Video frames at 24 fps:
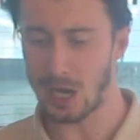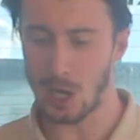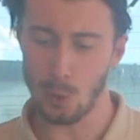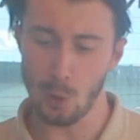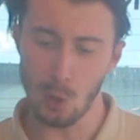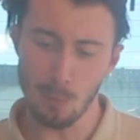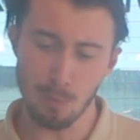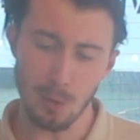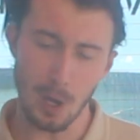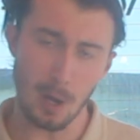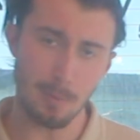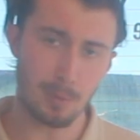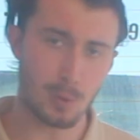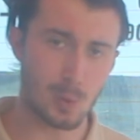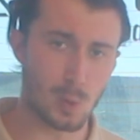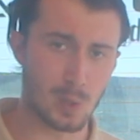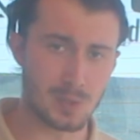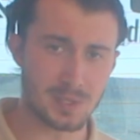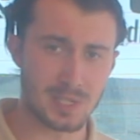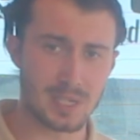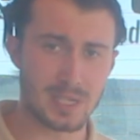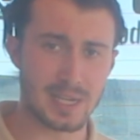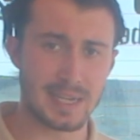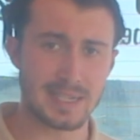I will pop
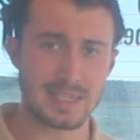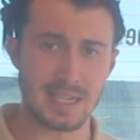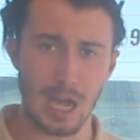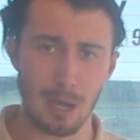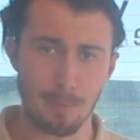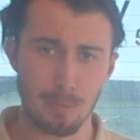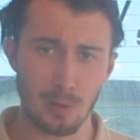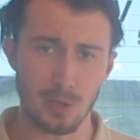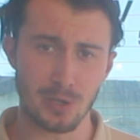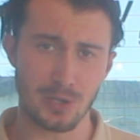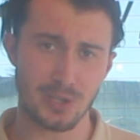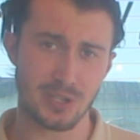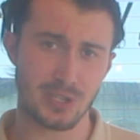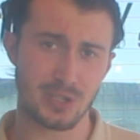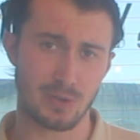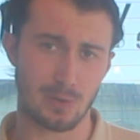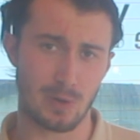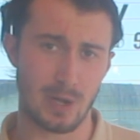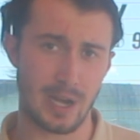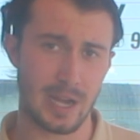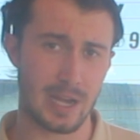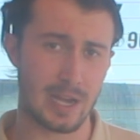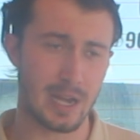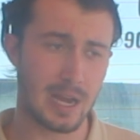quantities up on the
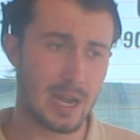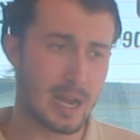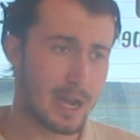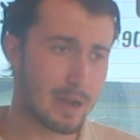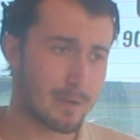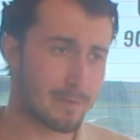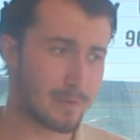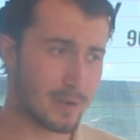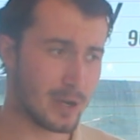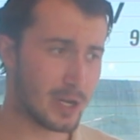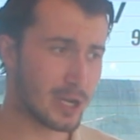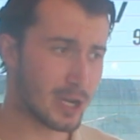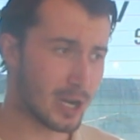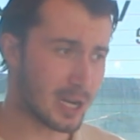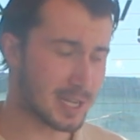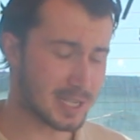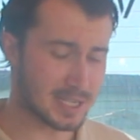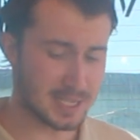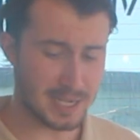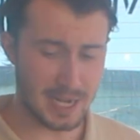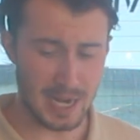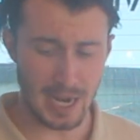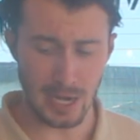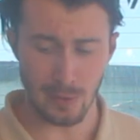screen for you guys
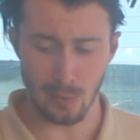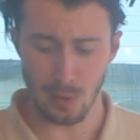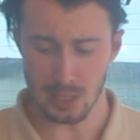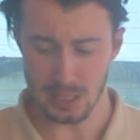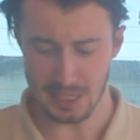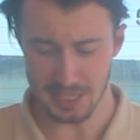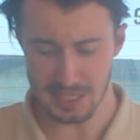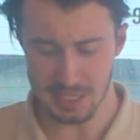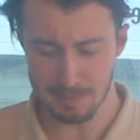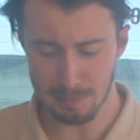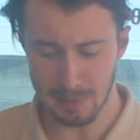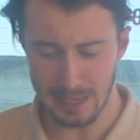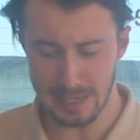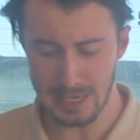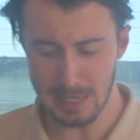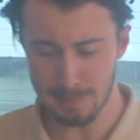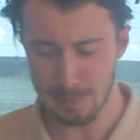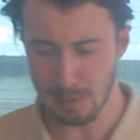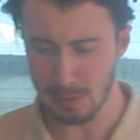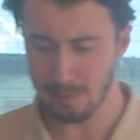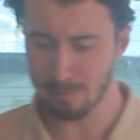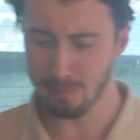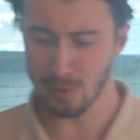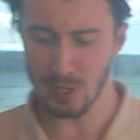now while I explain it,
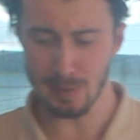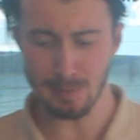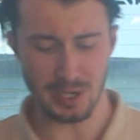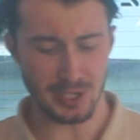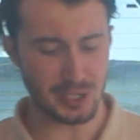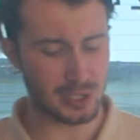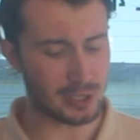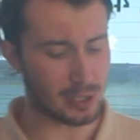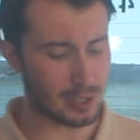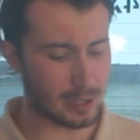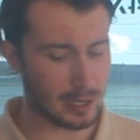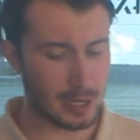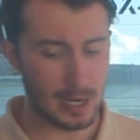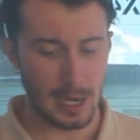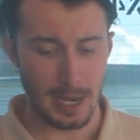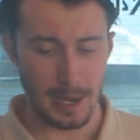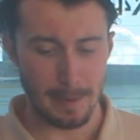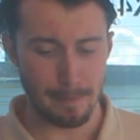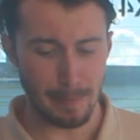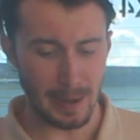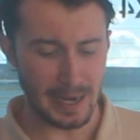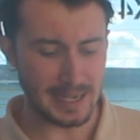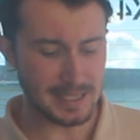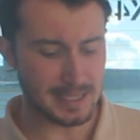but we've pretty much got
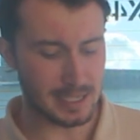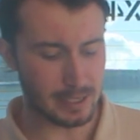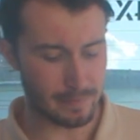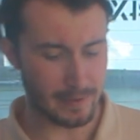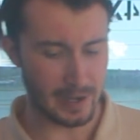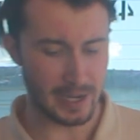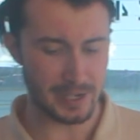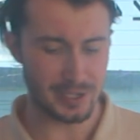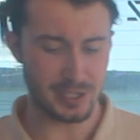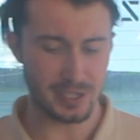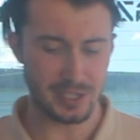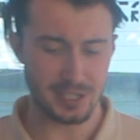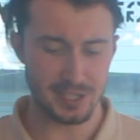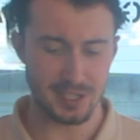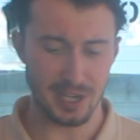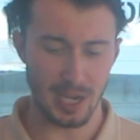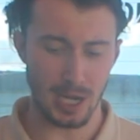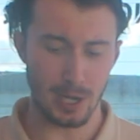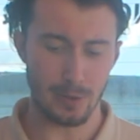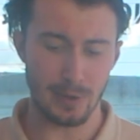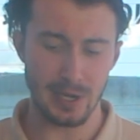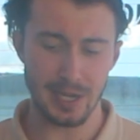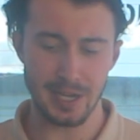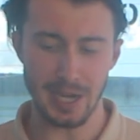basic veg,
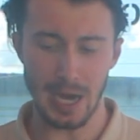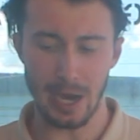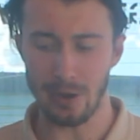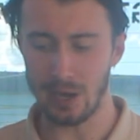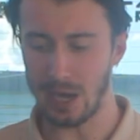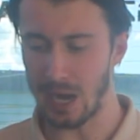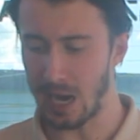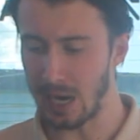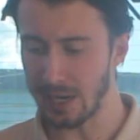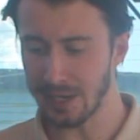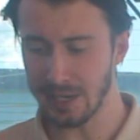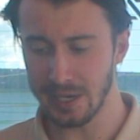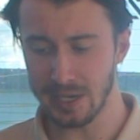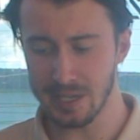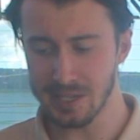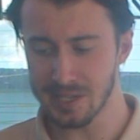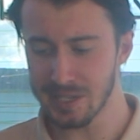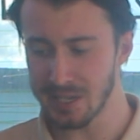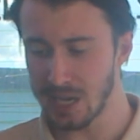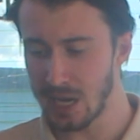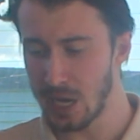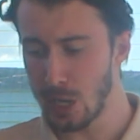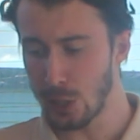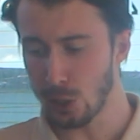celery, carrot, onions,